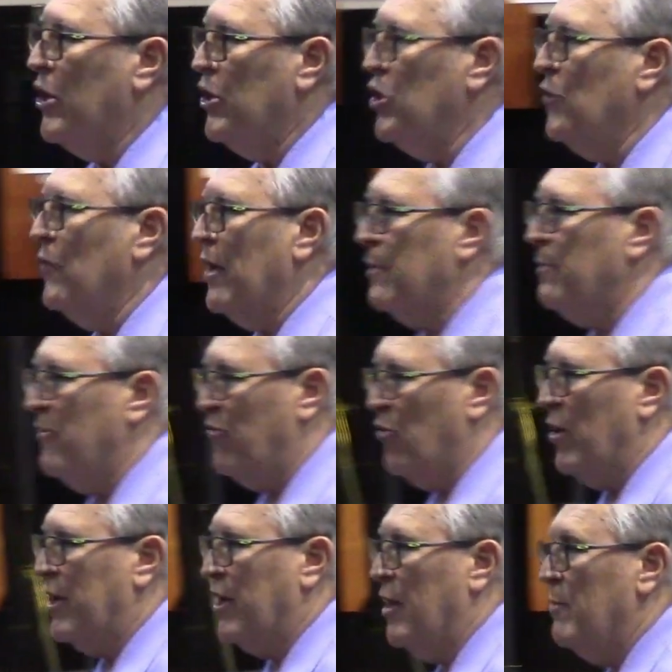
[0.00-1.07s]
I knew that
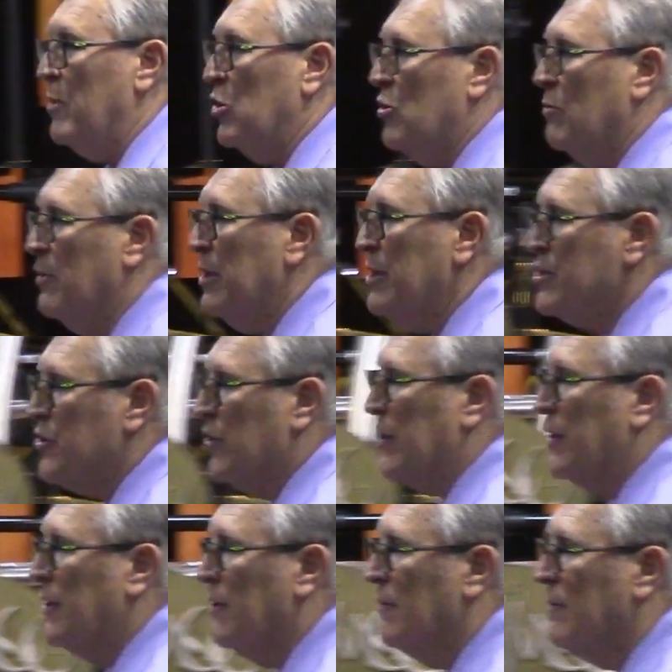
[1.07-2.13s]
before I came into
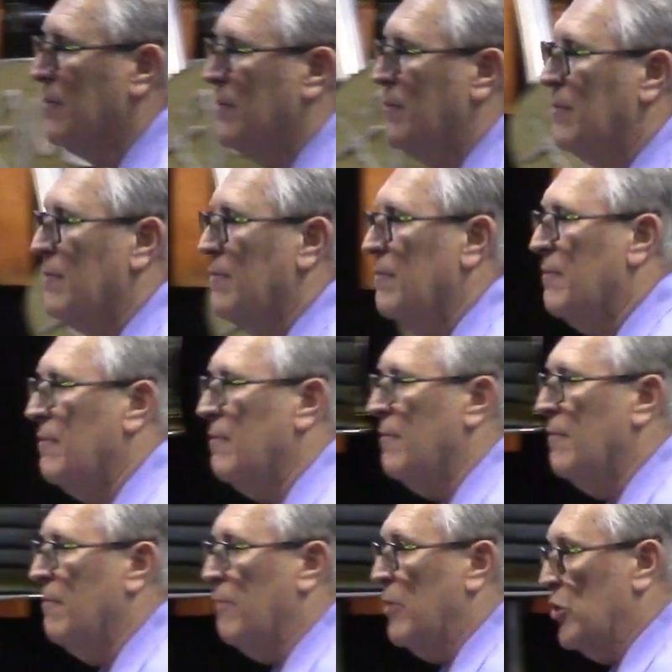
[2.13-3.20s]
ministry.
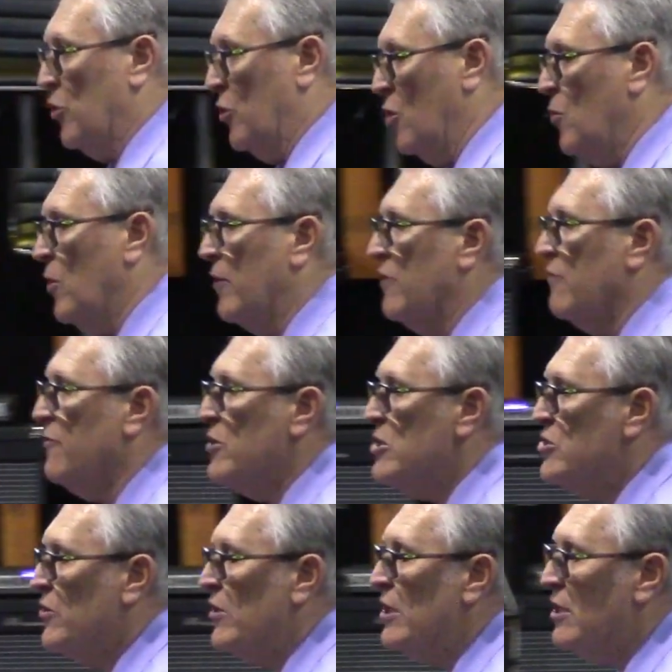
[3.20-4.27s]
But you know what? The
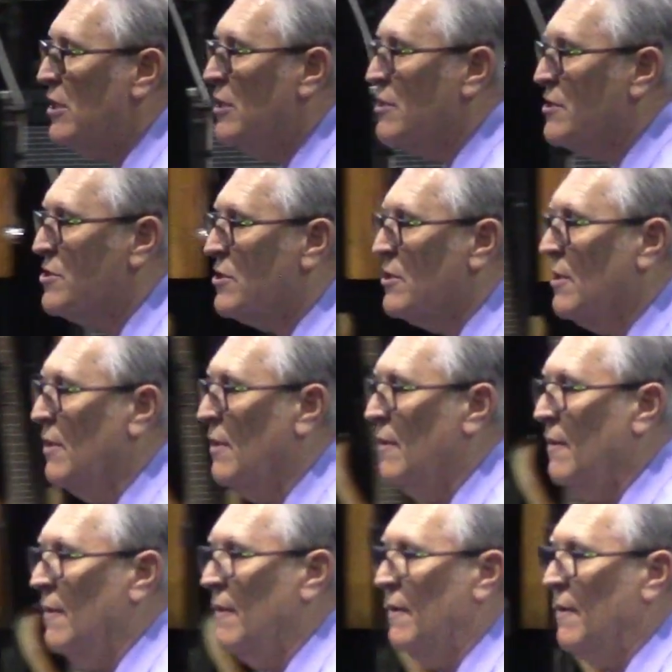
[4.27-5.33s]
first three years
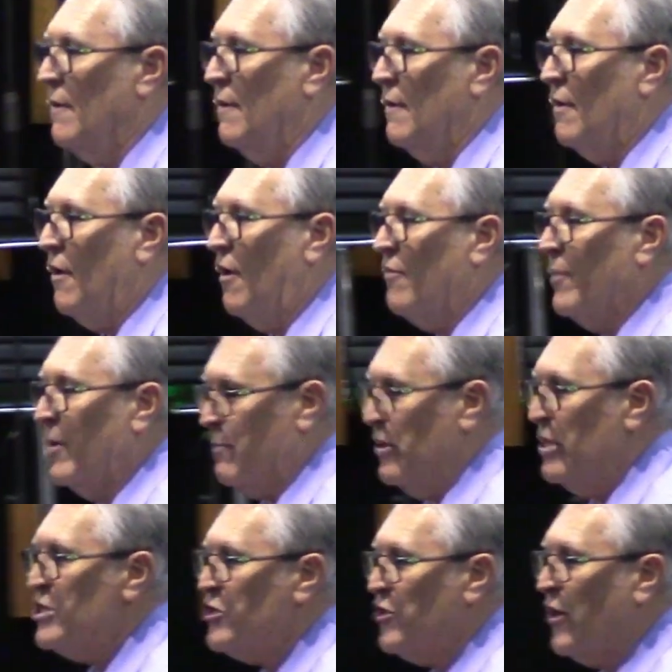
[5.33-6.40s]
of my
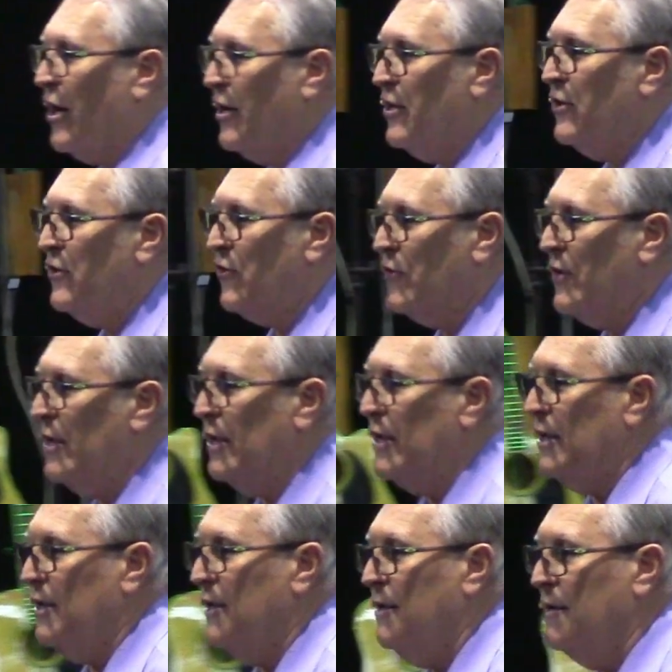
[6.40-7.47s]
ministry, I didn't
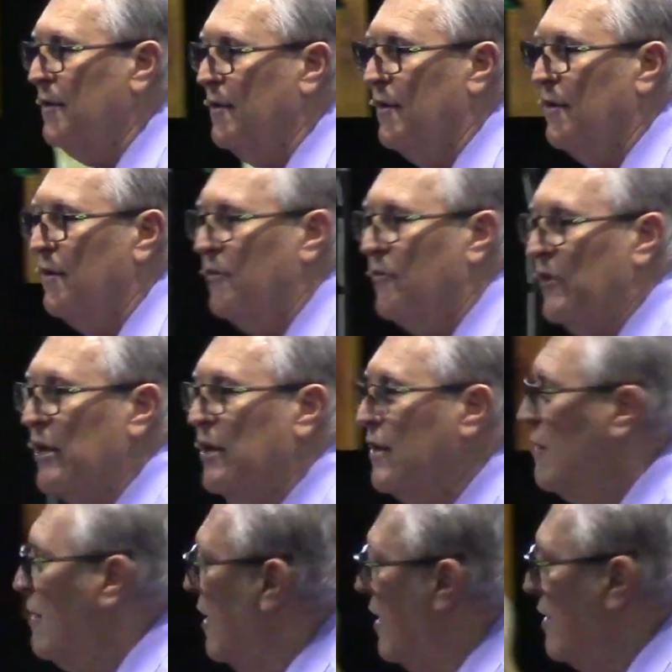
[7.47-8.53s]
really
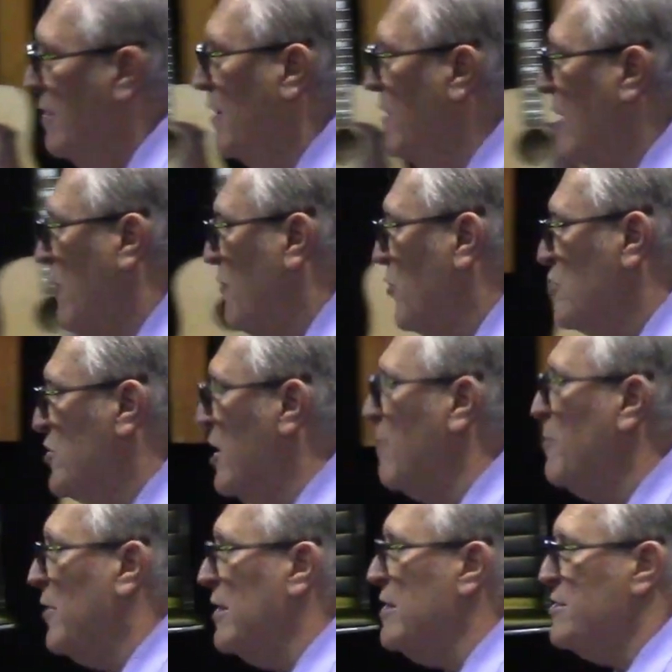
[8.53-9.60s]
think, I didn't, uh, for
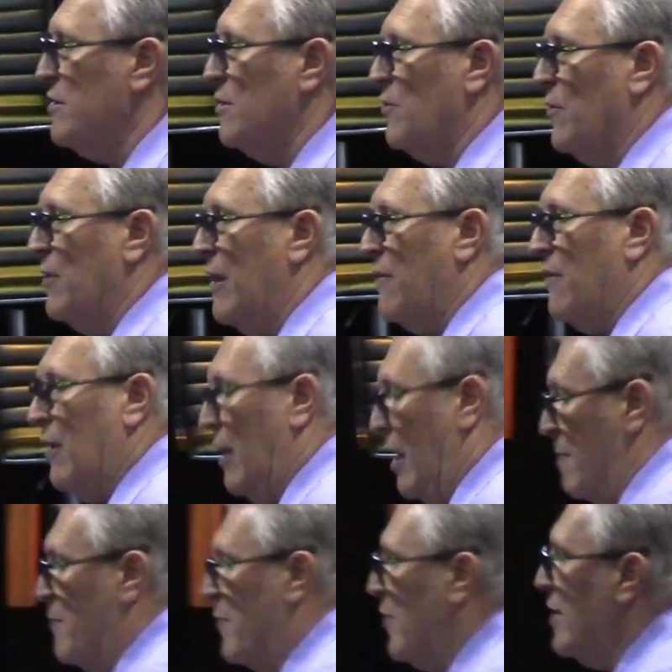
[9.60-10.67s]
some reason or another,
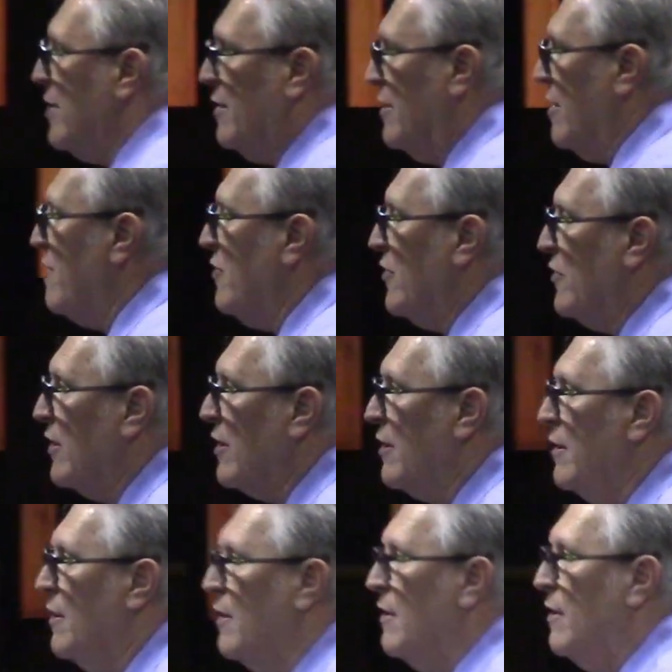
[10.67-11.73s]
I prayed and
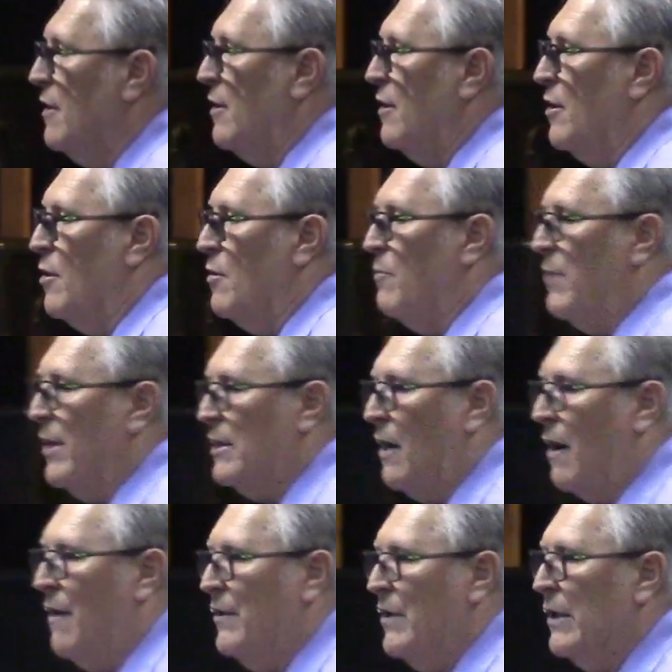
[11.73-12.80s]
everything,
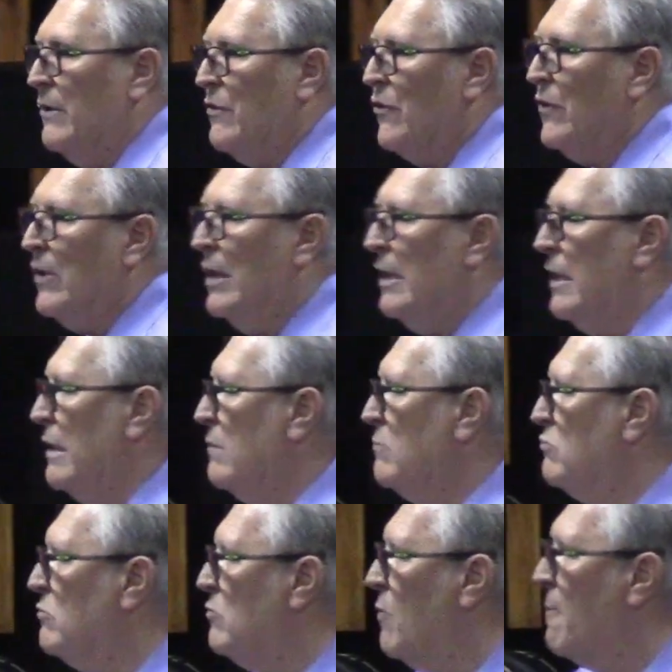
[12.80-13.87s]
but I didn't
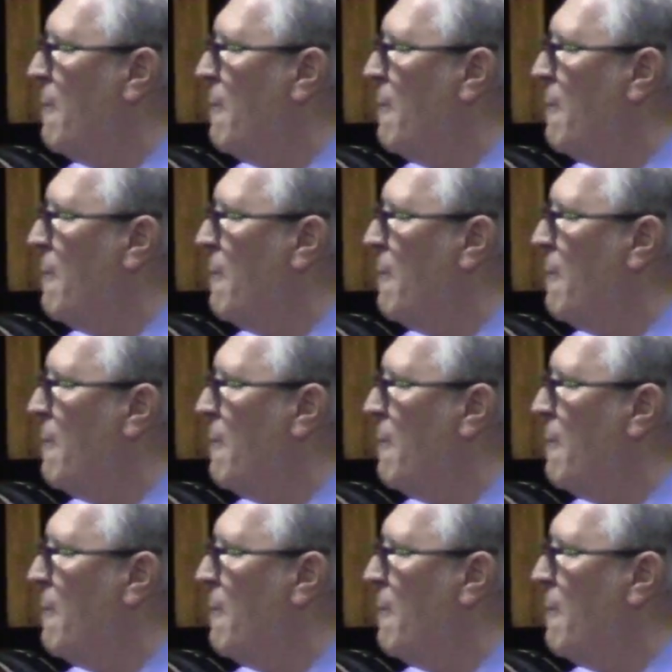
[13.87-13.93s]
really